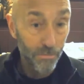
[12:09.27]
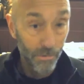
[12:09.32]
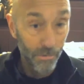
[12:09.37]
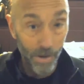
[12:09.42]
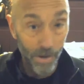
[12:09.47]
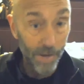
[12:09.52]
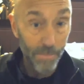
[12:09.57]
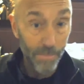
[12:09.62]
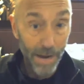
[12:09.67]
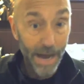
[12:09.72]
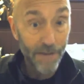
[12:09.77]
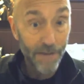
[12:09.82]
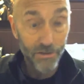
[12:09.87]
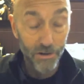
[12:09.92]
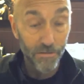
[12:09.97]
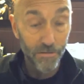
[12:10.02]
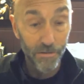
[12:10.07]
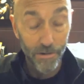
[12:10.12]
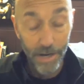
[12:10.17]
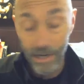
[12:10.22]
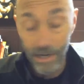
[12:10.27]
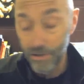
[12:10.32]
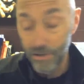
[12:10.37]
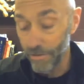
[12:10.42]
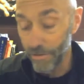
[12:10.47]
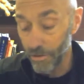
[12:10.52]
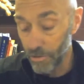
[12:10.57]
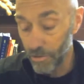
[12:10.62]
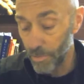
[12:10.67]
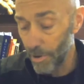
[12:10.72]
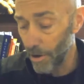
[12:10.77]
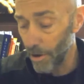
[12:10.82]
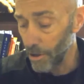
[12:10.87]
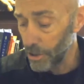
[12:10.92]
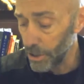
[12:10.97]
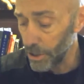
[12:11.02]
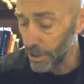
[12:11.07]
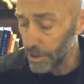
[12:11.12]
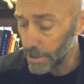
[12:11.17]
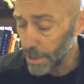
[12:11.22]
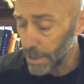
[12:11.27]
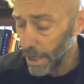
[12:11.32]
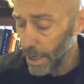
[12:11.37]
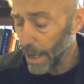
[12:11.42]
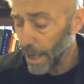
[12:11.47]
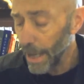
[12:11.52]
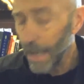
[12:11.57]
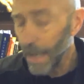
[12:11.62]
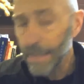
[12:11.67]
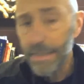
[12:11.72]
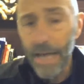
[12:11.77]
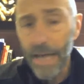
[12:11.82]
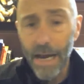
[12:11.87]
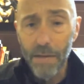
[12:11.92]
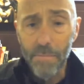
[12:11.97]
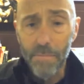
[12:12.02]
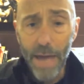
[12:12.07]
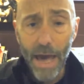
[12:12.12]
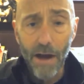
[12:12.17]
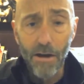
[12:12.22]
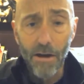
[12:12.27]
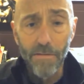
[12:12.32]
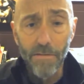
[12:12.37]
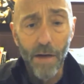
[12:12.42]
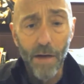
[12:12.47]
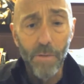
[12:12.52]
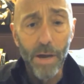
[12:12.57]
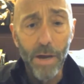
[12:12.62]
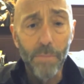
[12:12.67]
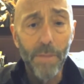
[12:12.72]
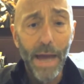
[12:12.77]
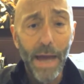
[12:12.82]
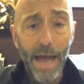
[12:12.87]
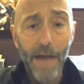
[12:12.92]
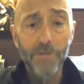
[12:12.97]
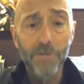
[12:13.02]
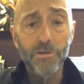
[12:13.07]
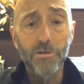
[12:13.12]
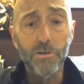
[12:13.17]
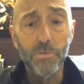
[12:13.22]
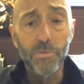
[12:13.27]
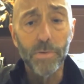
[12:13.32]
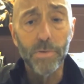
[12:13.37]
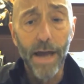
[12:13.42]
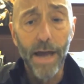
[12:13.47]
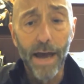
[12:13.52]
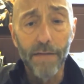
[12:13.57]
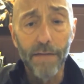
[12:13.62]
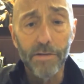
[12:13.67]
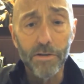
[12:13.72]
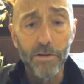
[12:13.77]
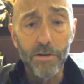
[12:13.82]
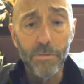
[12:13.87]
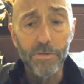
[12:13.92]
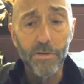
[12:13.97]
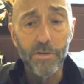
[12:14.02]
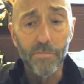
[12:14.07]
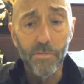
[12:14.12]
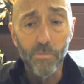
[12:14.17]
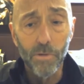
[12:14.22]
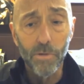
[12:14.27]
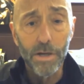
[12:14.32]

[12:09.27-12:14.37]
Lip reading: one pastor for each of those parishes, it's not a matter of how many pastors we have in terms of